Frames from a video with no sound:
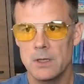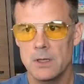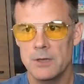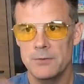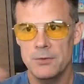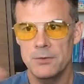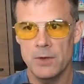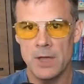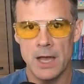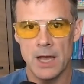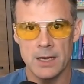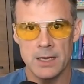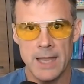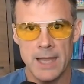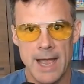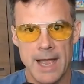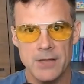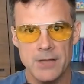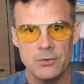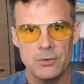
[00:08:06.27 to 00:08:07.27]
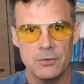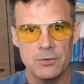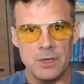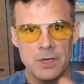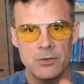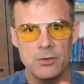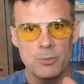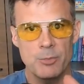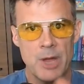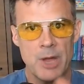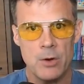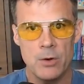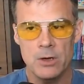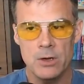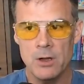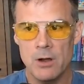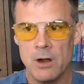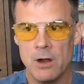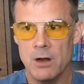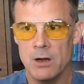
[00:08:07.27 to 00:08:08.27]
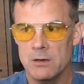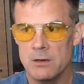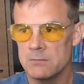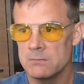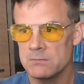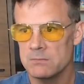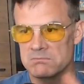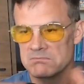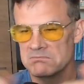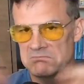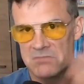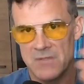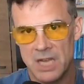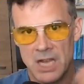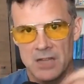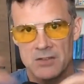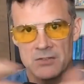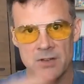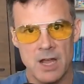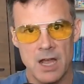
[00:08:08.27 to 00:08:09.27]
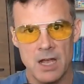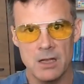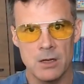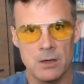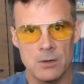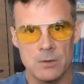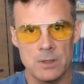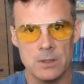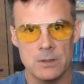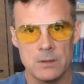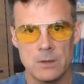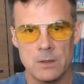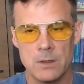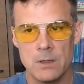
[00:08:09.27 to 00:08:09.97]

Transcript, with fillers: If you got a gas or diesel powered car, it's not going.